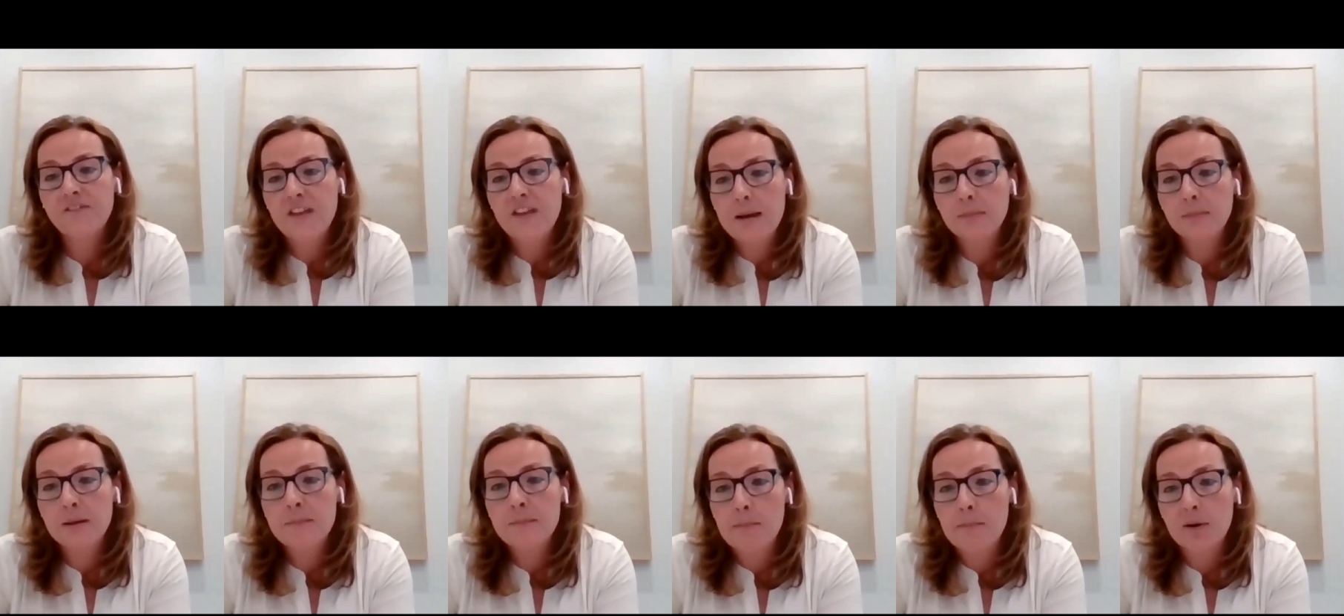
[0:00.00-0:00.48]

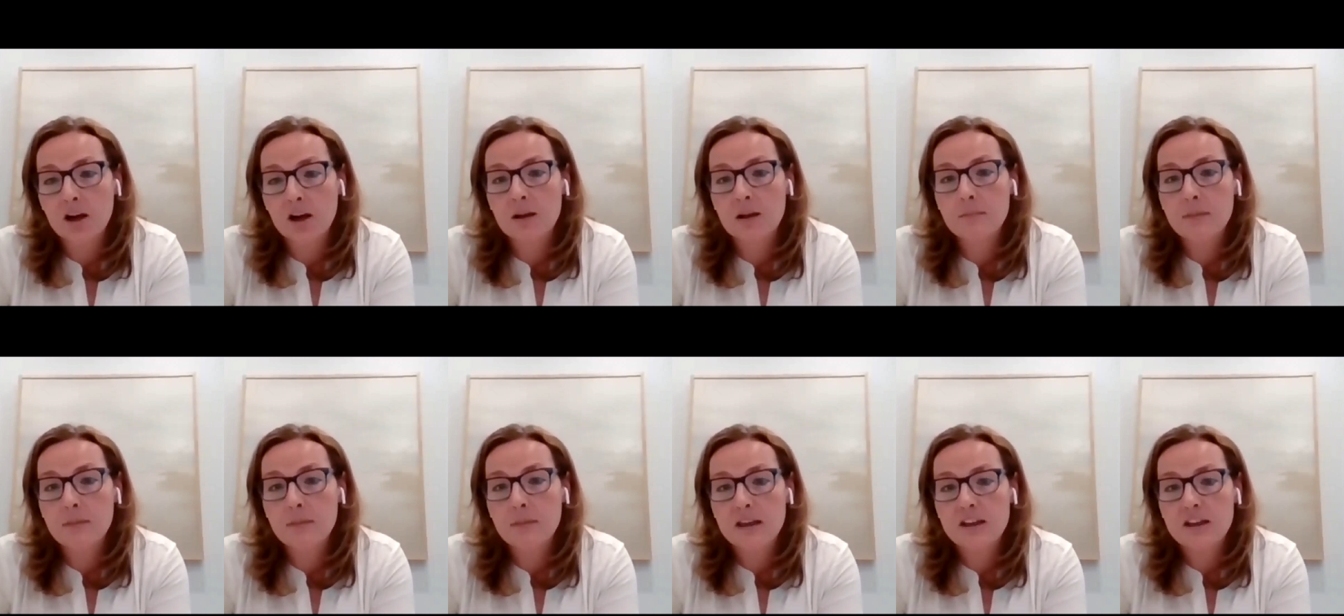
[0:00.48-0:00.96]
the family
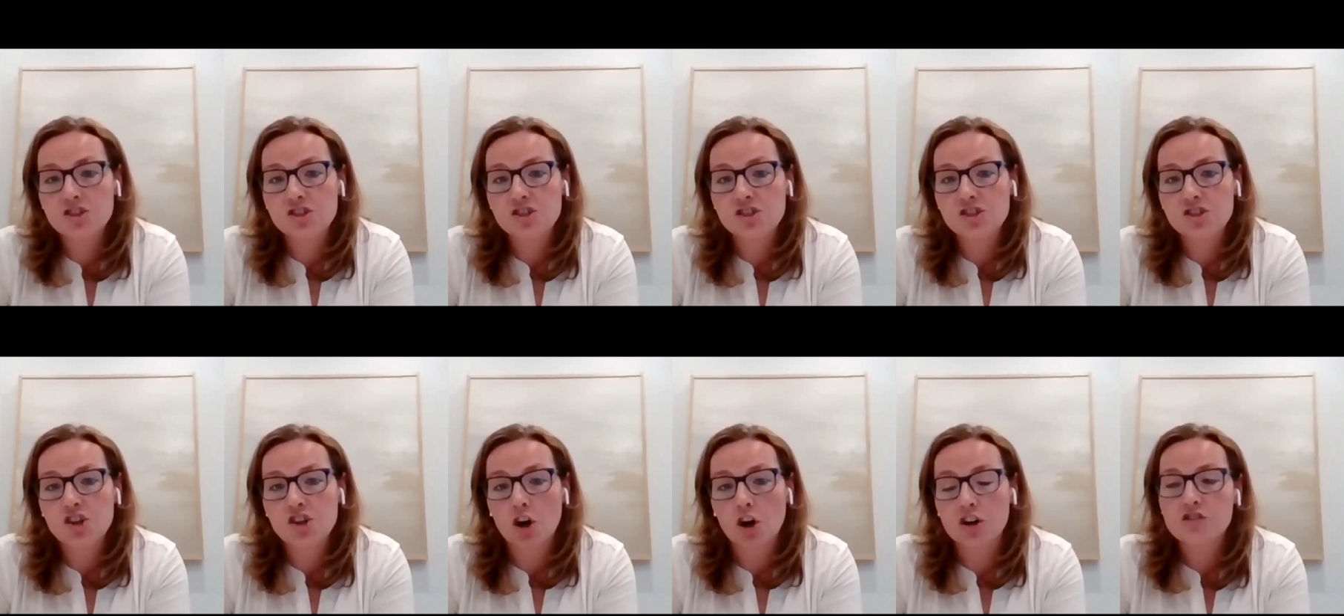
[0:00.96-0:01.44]
member can
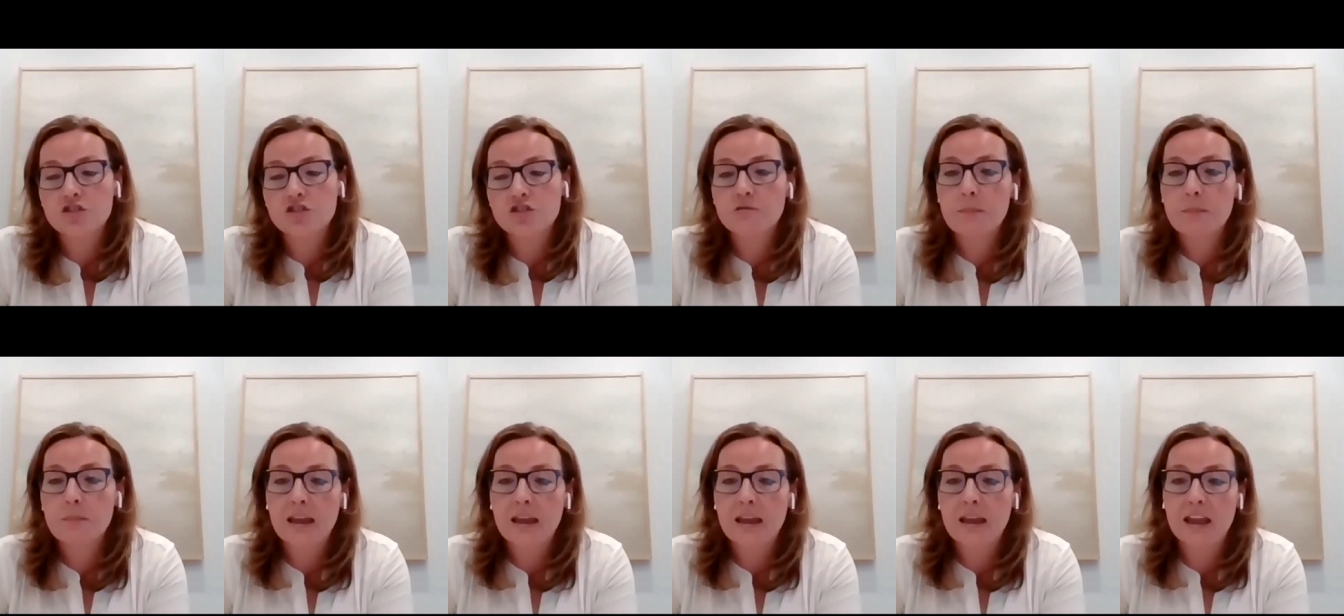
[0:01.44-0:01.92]
be in
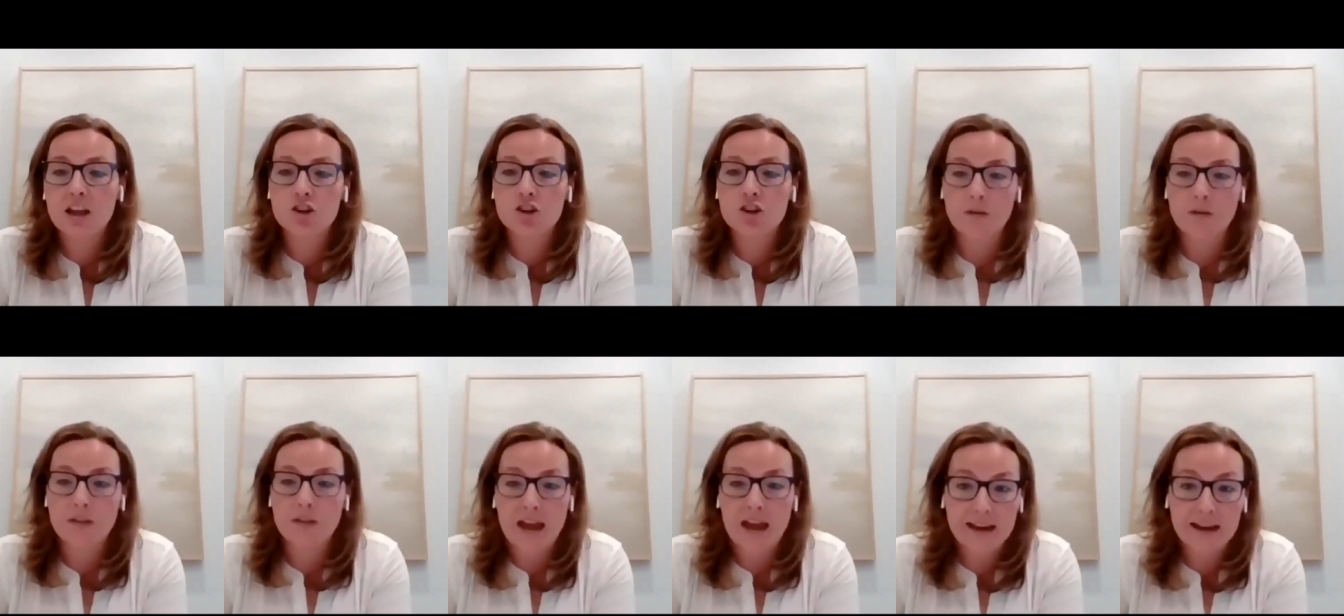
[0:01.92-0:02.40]
charge of
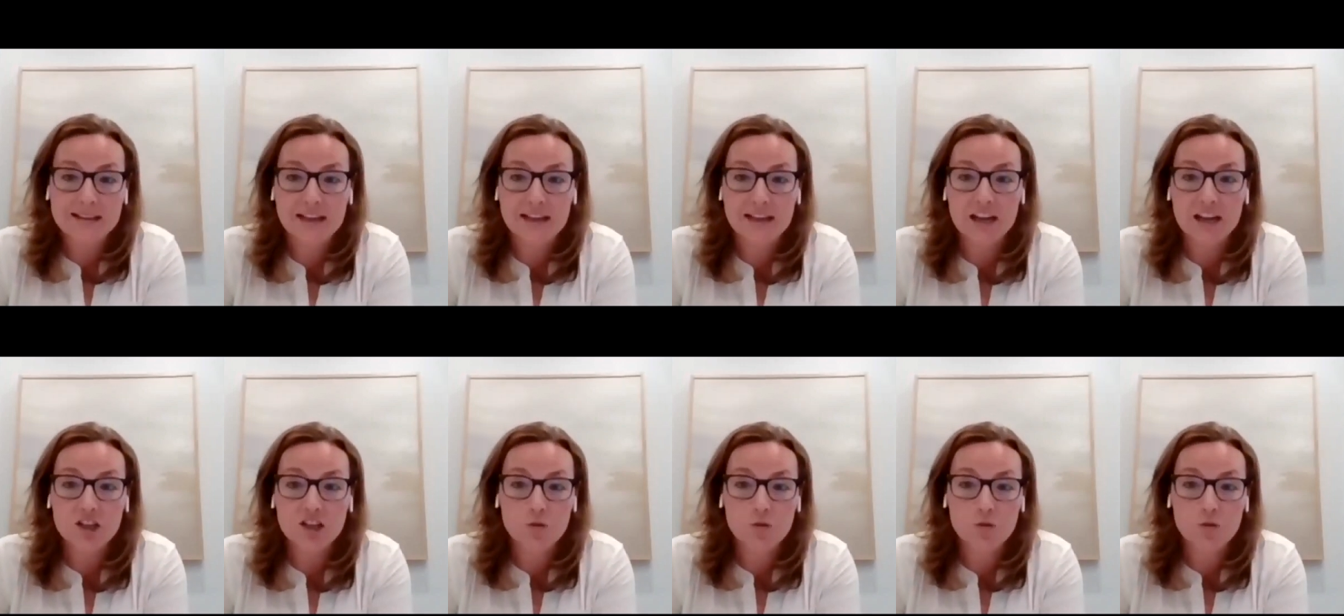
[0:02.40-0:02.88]
making sure that
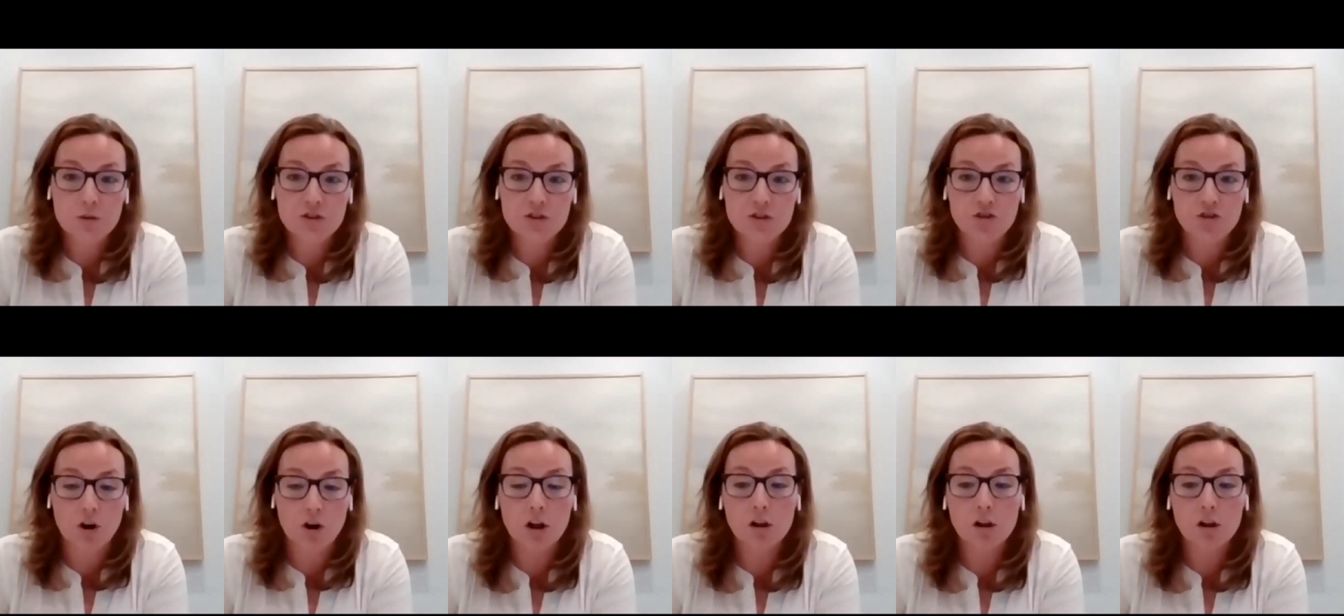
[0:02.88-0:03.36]

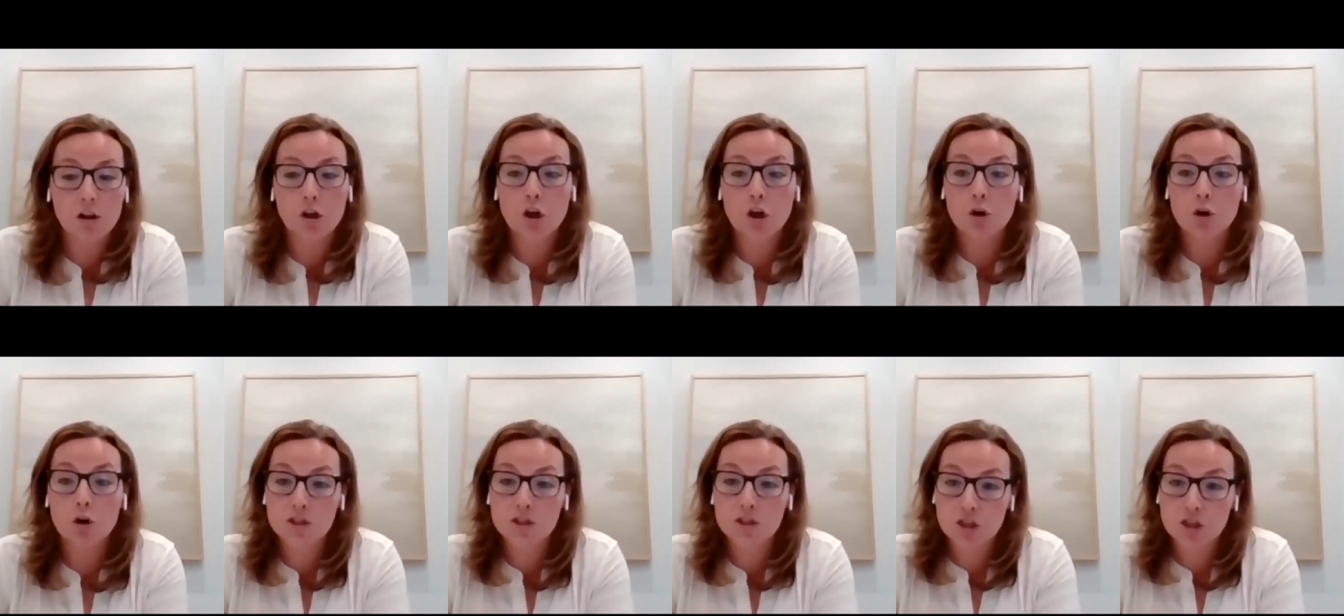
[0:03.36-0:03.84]
ACH
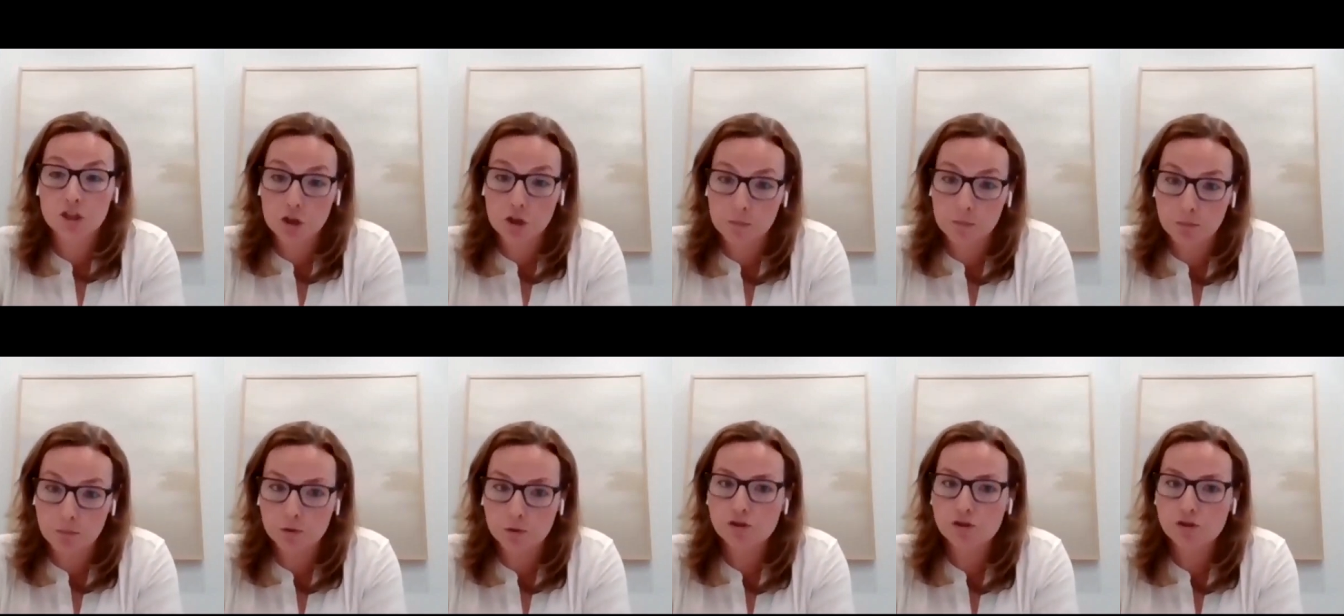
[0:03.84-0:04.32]
withdrawal
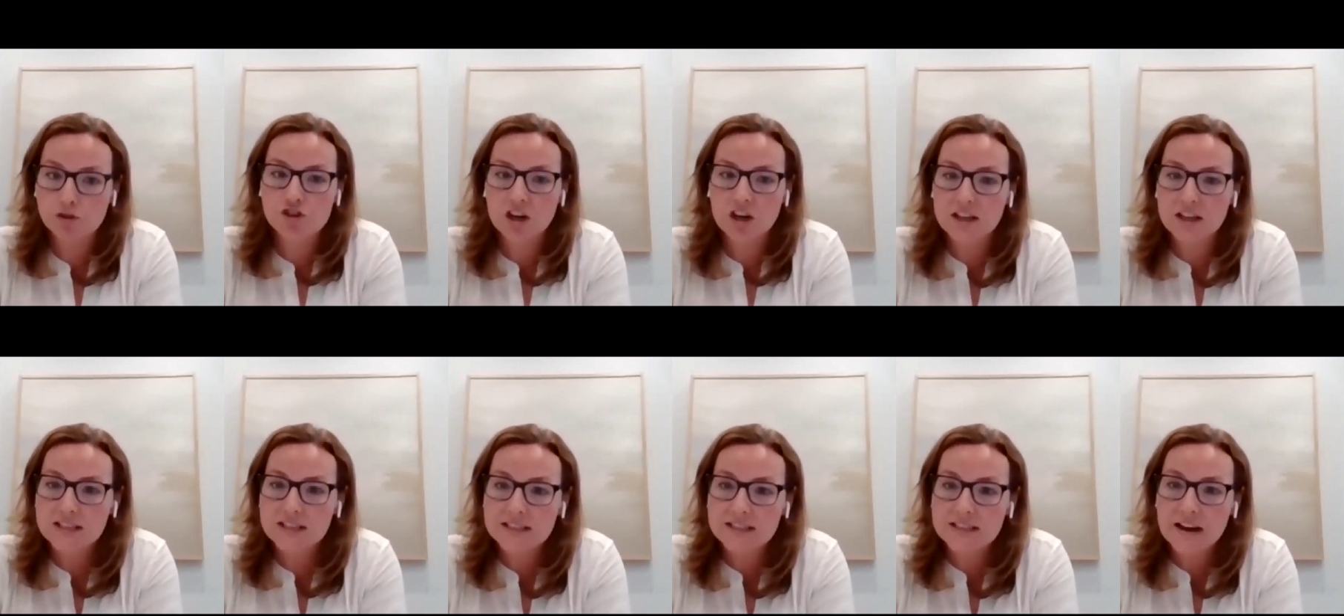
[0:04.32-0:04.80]
goes to the
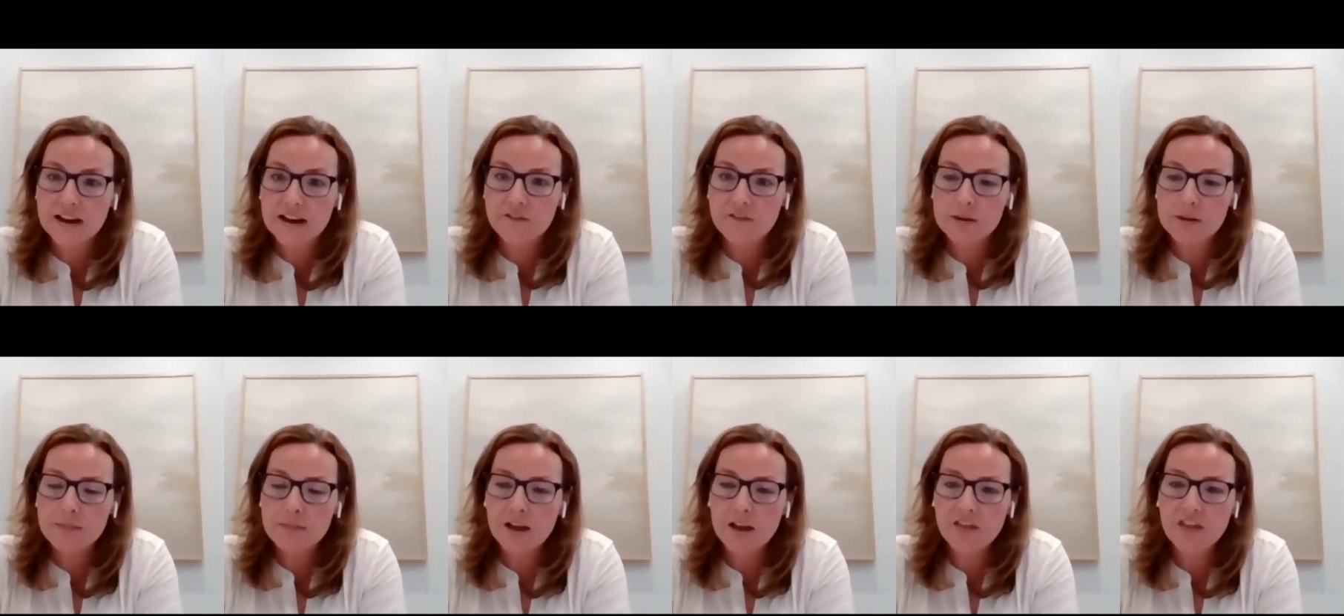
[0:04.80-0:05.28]
pool
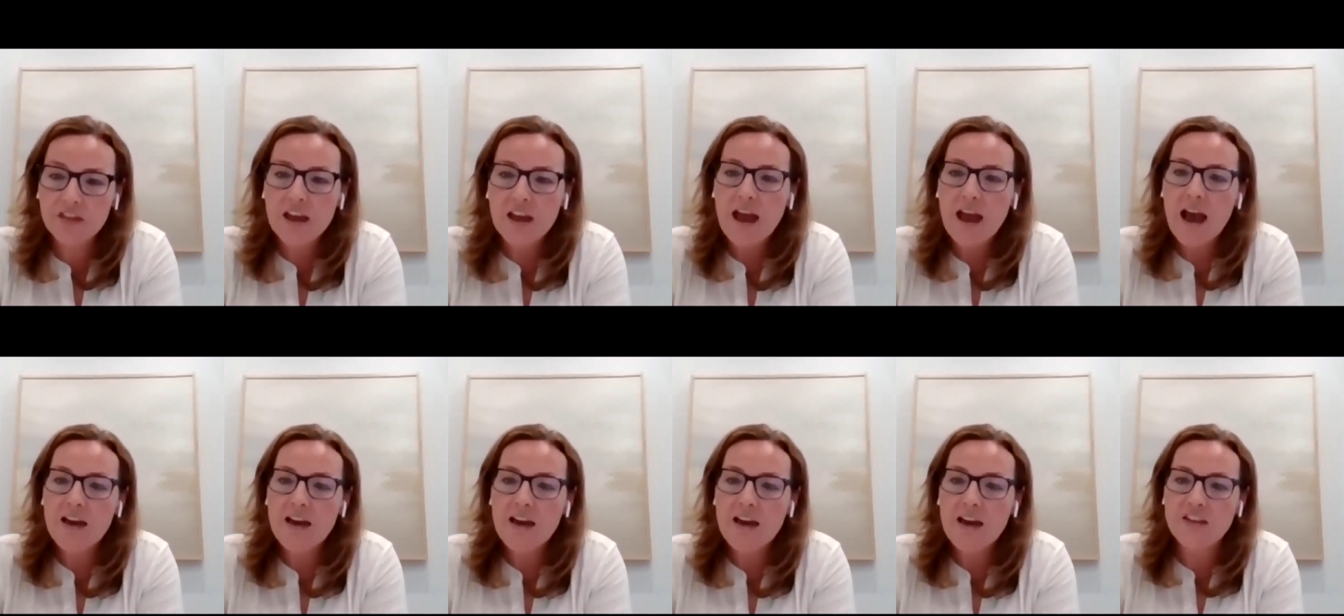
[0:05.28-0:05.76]
trust every
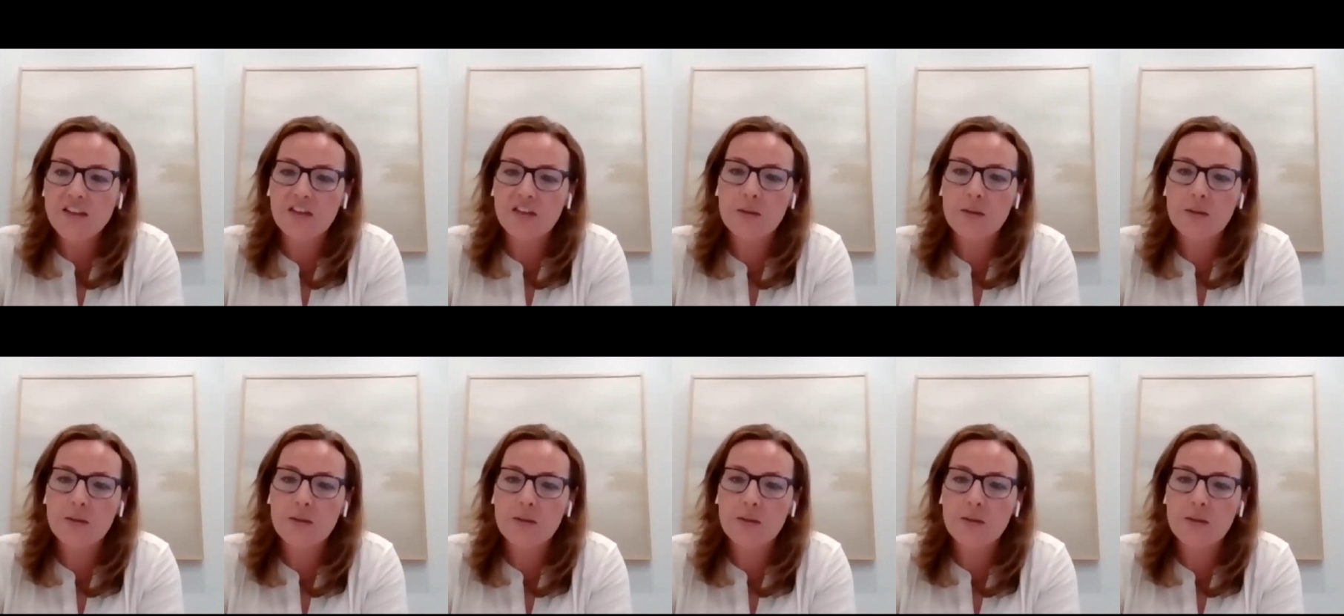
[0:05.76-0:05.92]
month